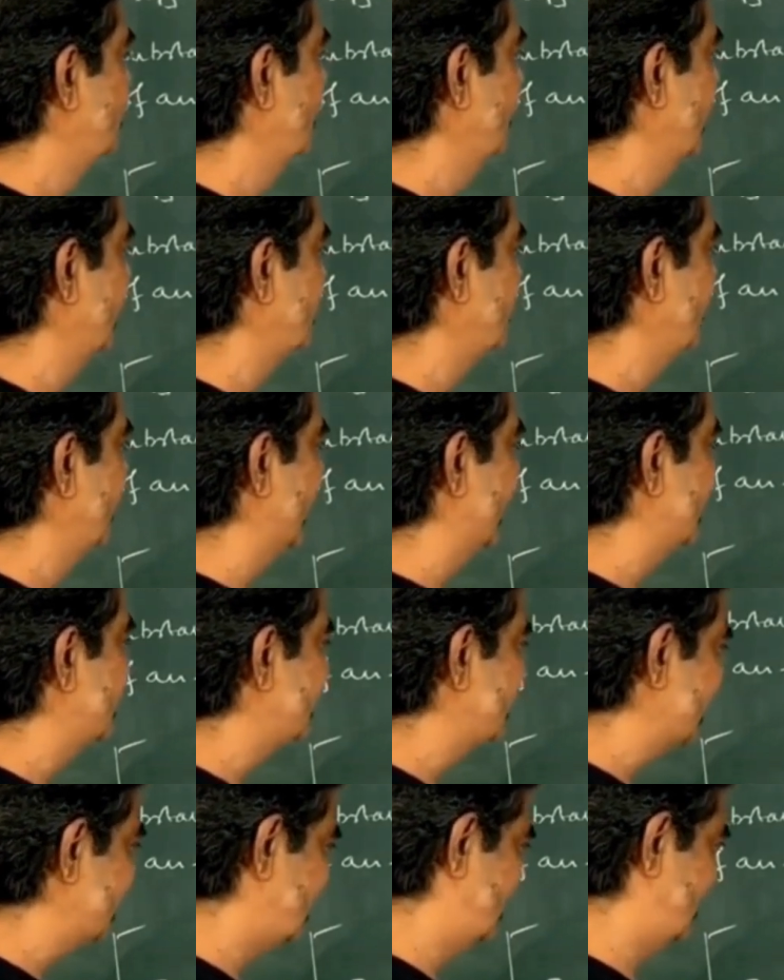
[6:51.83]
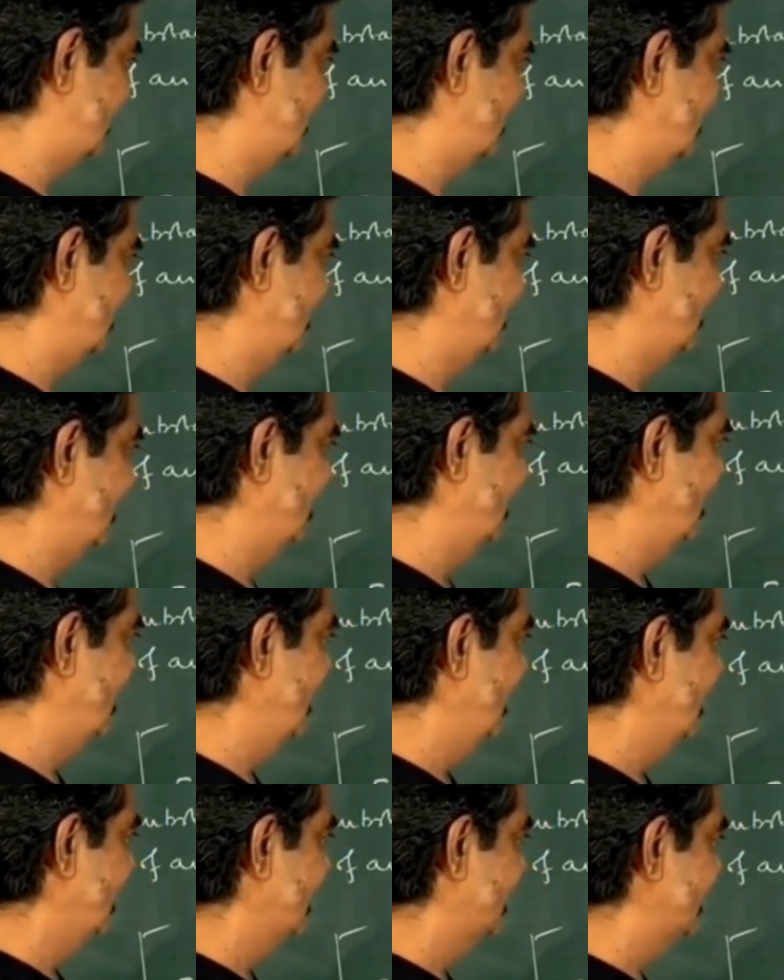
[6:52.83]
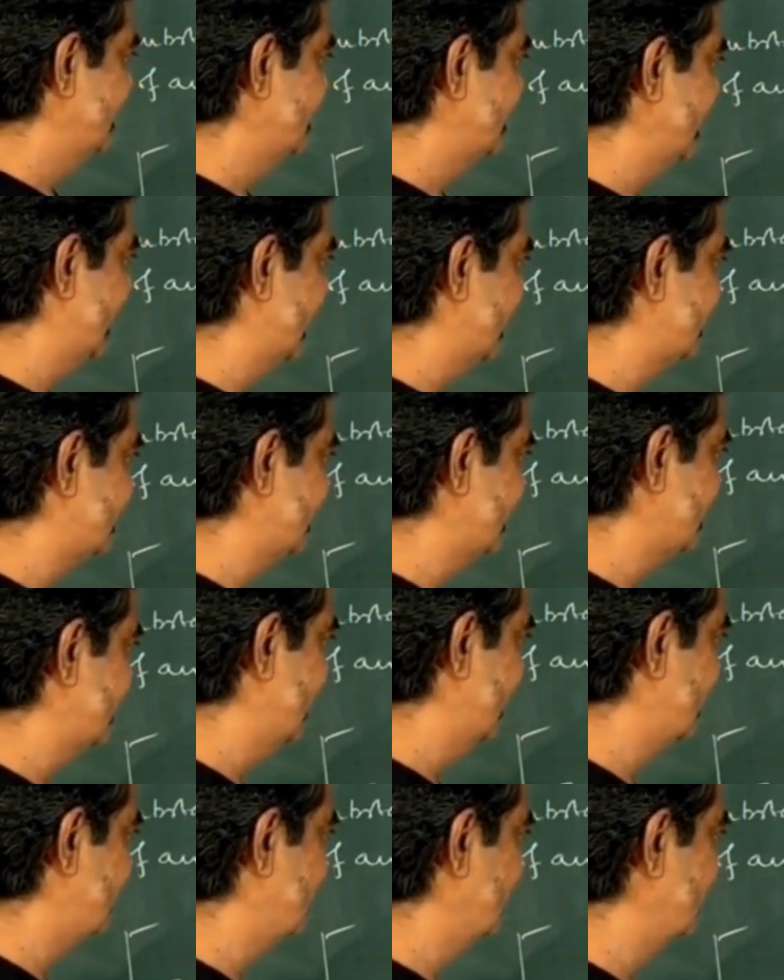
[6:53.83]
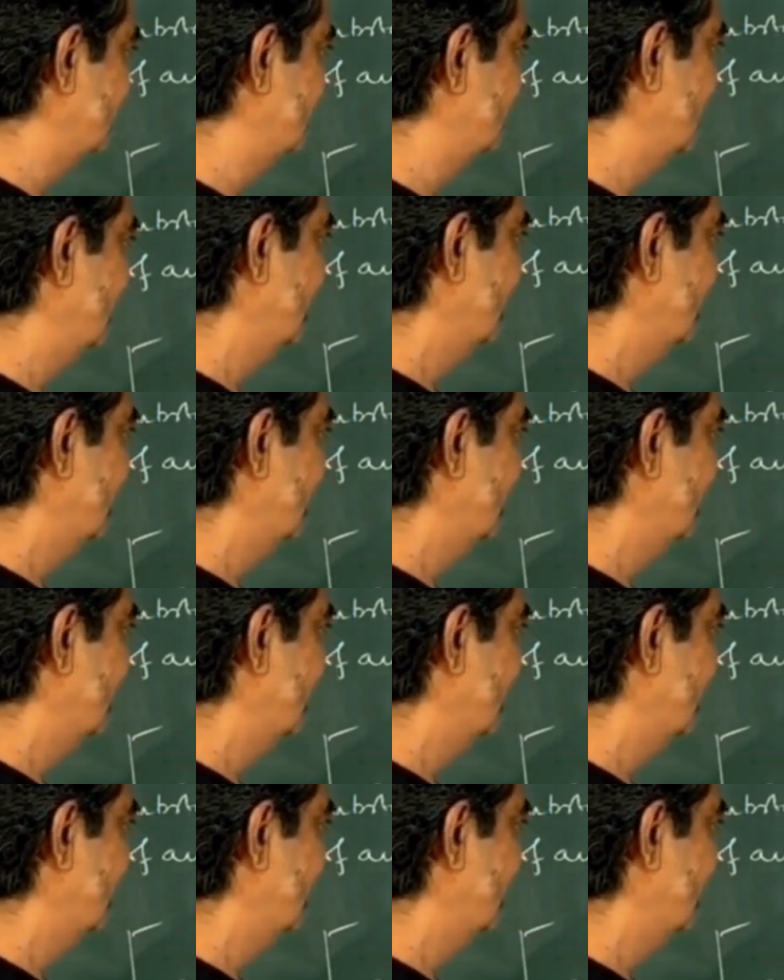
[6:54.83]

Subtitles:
2 electron excess. This excess electrons